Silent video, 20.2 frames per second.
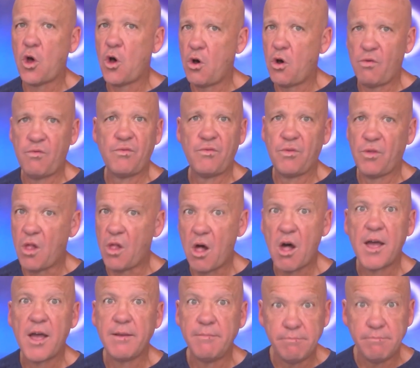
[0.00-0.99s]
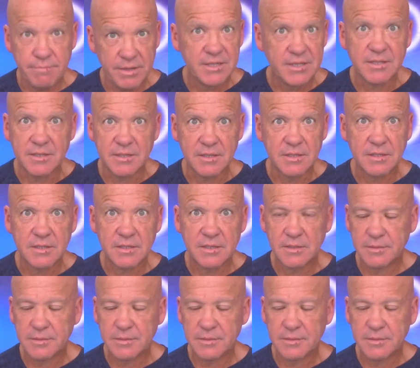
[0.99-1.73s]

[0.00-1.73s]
offline business.